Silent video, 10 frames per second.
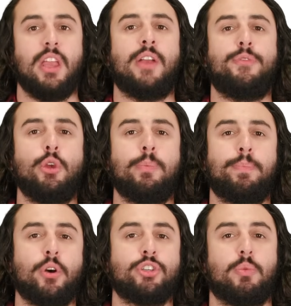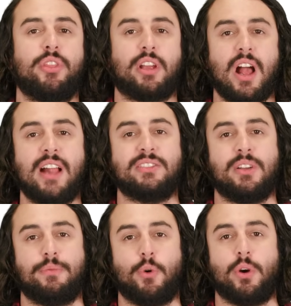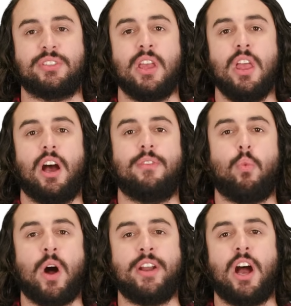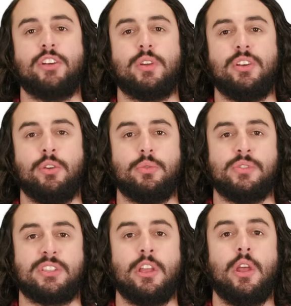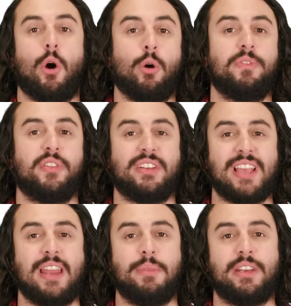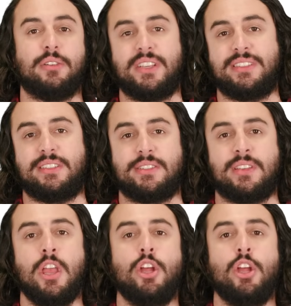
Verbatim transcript: If you push with a constant force of one hundred newtons over the ten meter distance,